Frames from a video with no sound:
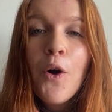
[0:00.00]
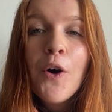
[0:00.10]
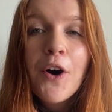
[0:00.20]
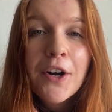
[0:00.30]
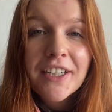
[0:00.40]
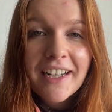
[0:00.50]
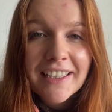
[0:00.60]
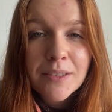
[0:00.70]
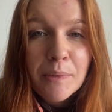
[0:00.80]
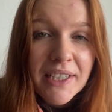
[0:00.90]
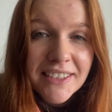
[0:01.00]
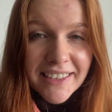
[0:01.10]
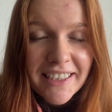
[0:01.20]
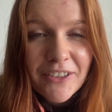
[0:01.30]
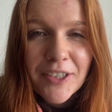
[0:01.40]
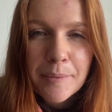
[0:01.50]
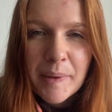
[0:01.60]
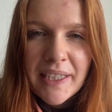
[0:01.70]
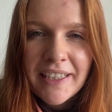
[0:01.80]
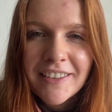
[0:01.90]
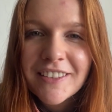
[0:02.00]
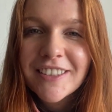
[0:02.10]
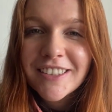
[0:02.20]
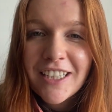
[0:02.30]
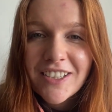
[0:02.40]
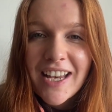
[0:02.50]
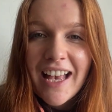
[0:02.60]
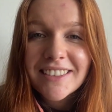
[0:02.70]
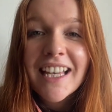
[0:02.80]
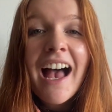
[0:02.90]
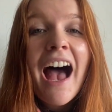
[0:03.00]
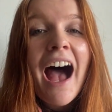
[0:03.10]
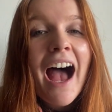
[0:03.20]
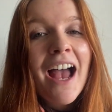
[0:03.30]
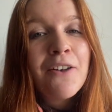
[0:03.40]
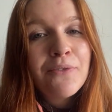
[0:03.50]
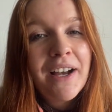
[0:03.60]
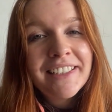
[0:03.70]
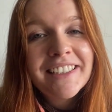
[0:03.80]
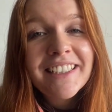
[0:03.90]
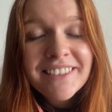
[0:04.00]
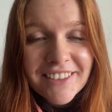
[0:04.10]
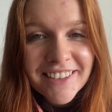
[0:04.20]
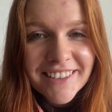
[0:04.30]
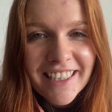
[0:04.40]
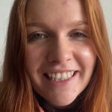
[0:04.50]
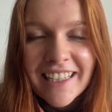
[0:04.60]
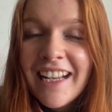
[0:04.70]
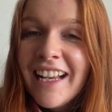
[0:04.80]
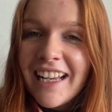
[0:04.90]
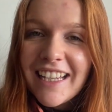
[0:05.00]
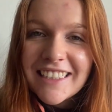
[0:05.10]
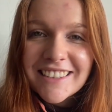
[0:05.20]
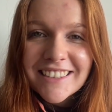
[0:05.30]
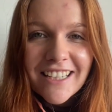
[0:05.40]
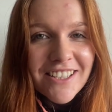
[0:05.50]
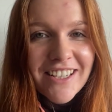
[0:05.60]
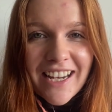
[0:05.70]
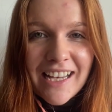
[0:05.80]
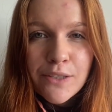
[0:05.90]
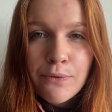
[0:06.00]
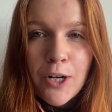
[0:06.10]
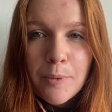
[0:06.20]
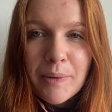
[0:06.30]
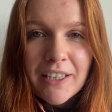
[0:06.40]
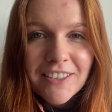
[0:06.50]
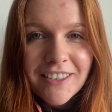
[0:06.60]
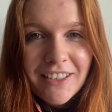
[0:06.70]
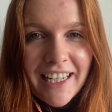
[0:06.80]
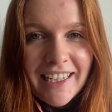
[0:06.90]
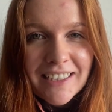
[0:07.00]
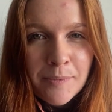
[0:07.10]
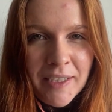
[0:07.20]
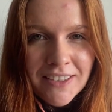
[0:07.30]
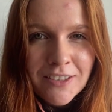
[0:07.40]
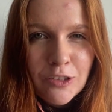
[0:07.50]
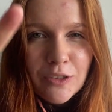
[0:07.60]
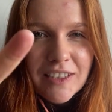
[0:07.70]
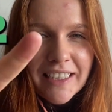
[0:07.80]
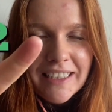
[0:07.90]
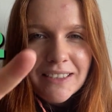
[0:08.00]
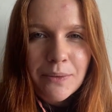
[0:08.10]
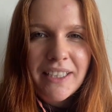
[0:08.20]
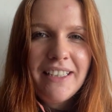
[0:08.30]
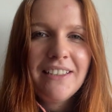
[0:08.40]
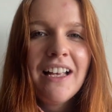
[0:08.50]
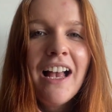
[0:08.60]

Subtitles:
or expressing your opinion, such as, I find it interesting. It's such a nice verb because you can express two things with it.